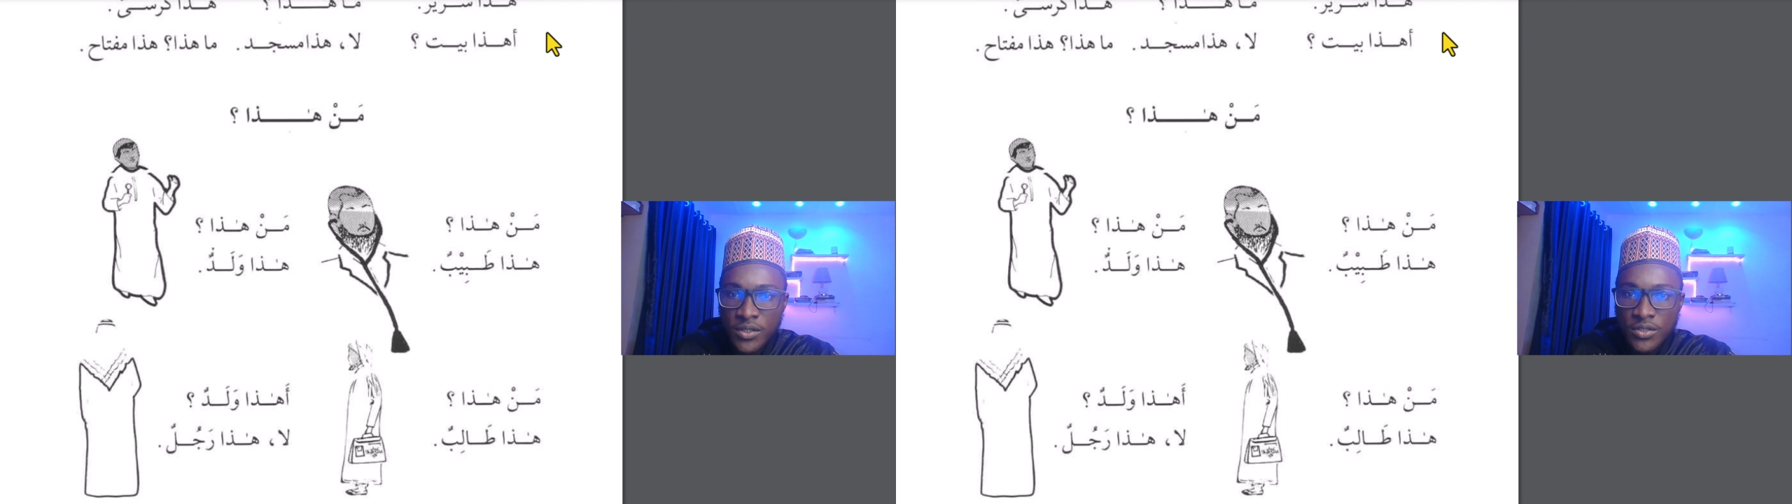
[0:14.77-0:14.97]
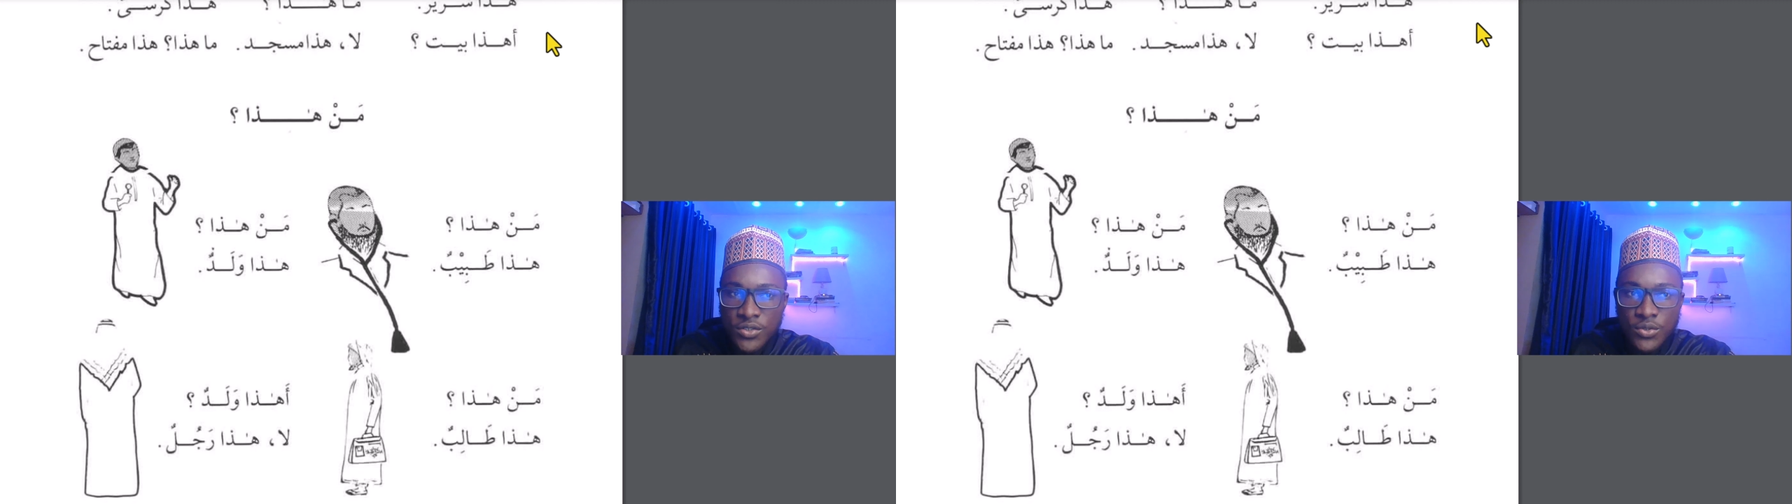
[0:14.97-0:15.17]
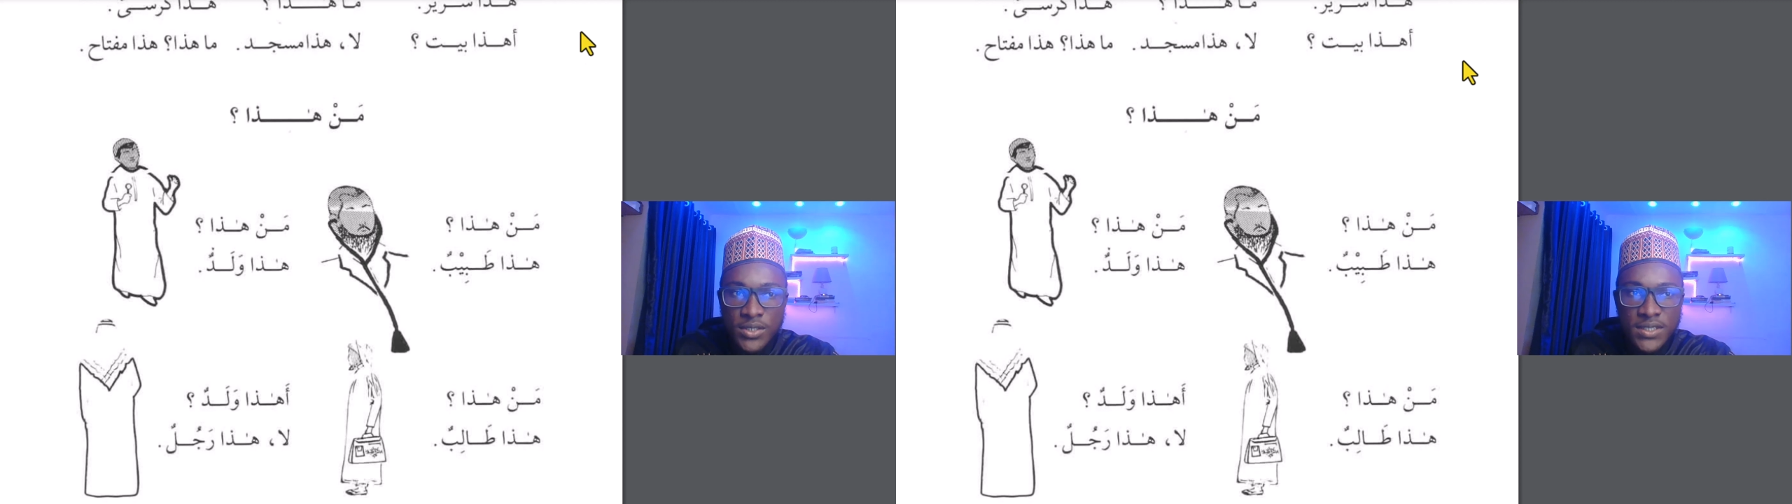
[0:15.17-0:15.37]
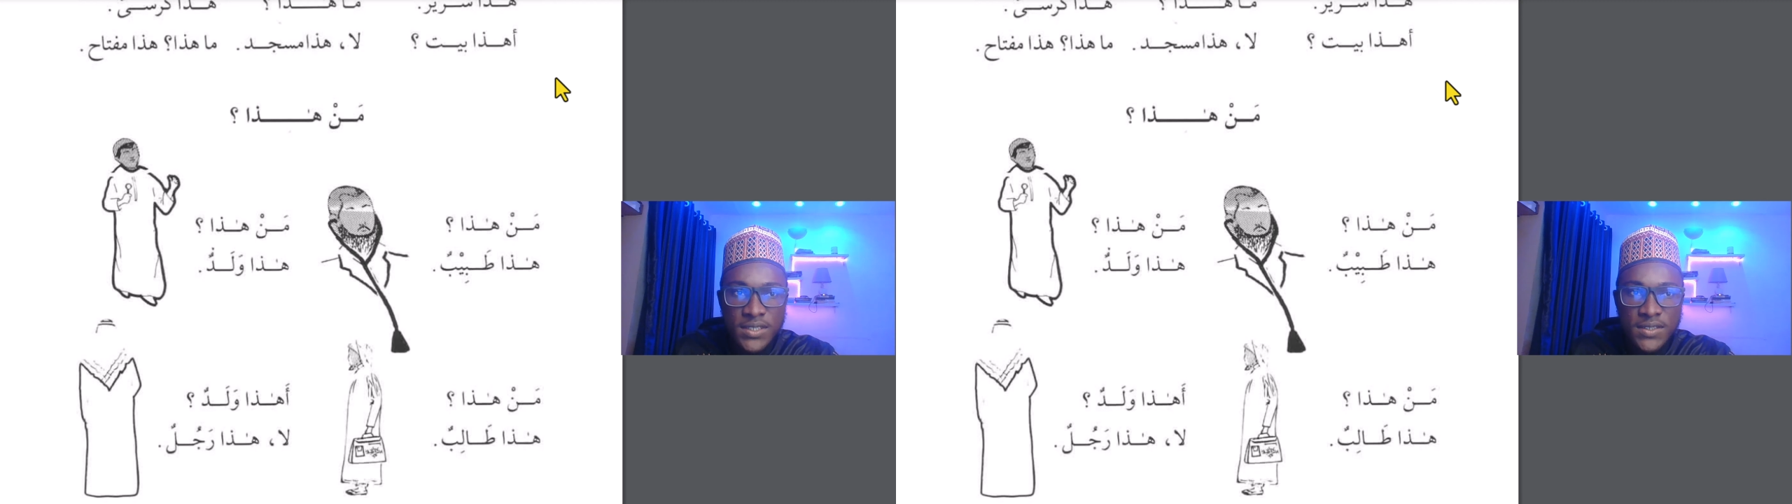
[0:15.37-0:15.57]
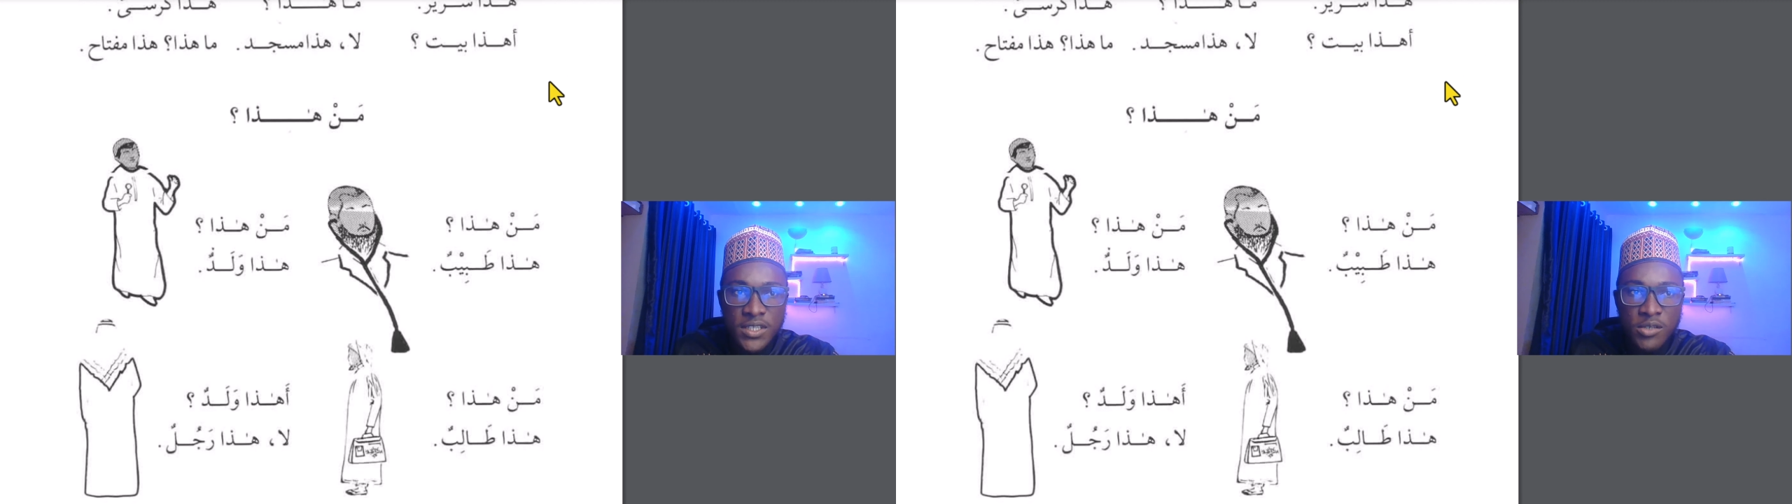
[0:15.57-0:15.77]
So this
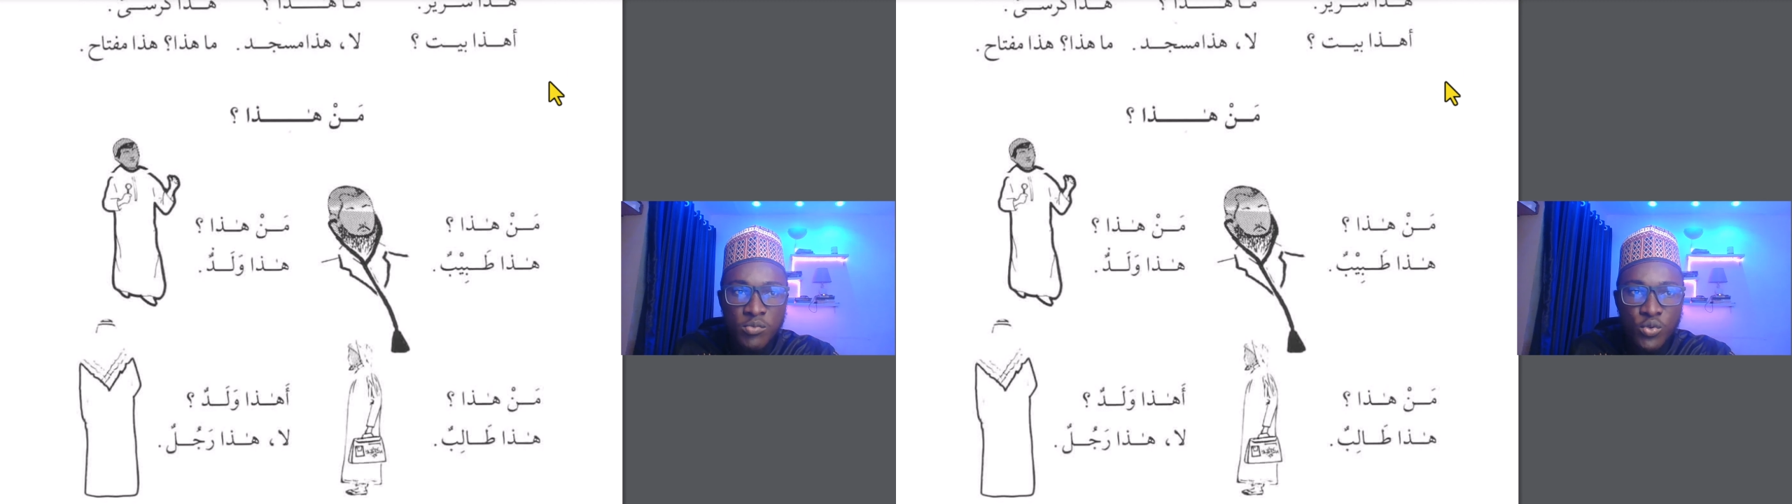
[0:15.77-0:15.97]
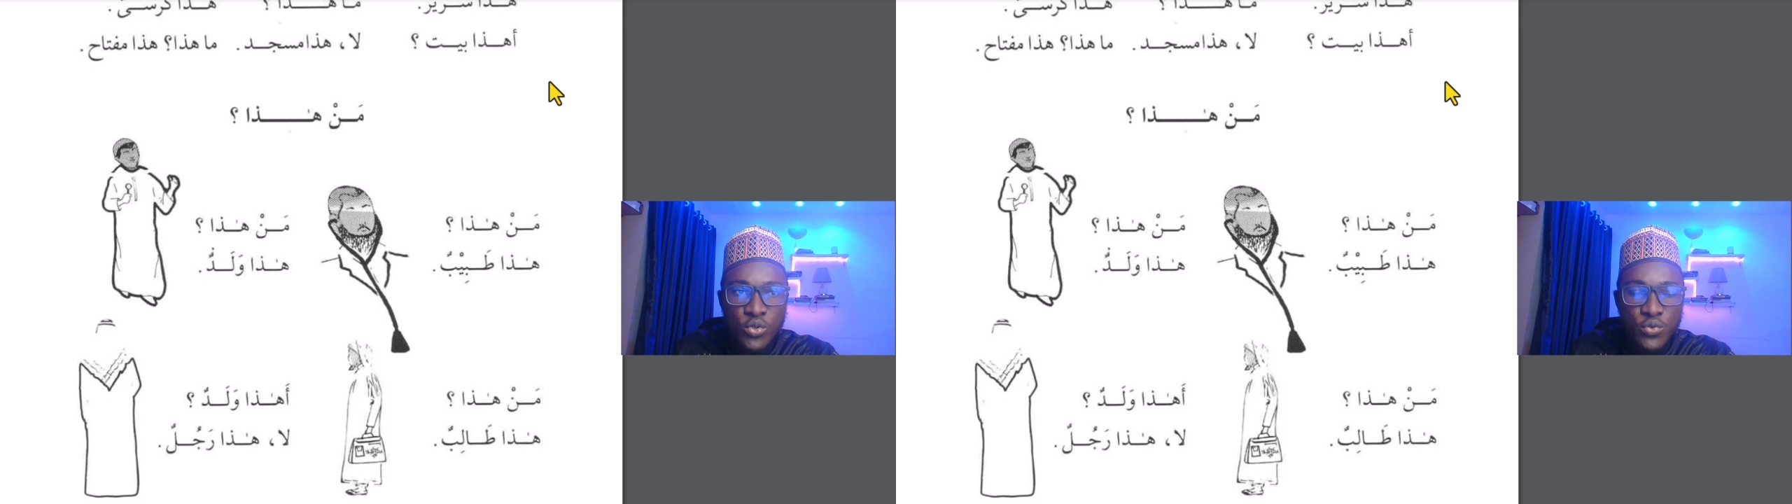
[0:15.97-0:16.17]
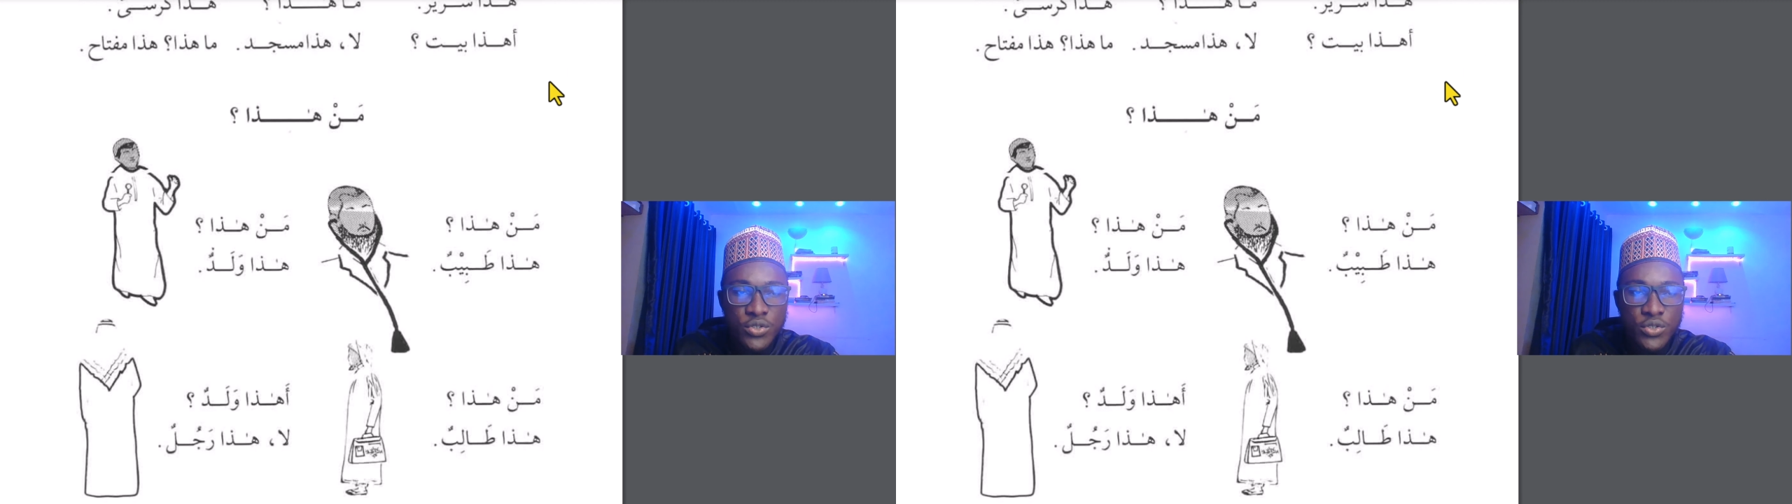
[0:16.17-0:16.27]
is the module